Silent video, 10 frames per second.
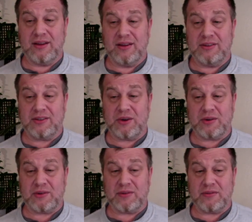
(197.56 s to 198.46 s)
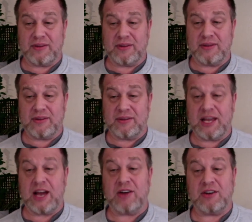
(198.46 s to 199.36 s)
So
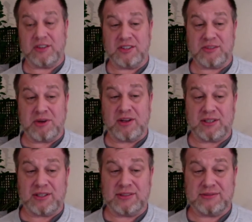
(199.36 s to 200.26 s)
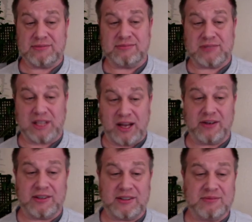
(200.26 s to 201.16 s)
how did the smaller,
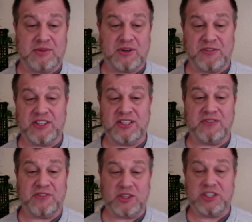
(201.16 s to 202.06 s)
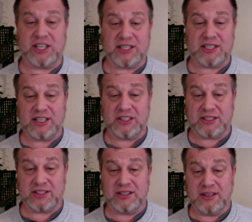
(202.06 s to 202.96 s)
lighter, more efficient fuel-injected
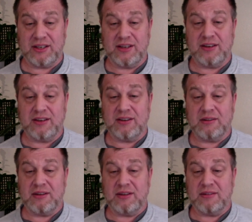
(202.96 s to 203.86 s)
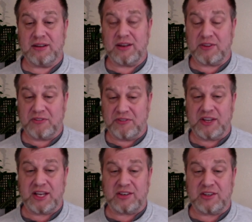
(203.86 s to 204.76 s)
engine of the
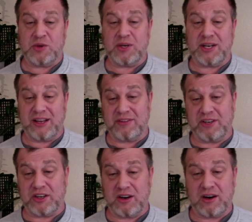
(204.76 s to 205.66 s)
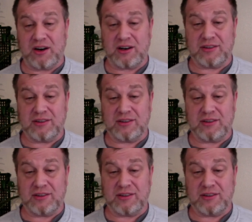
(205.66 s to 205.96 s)
Fit do in a heavier car?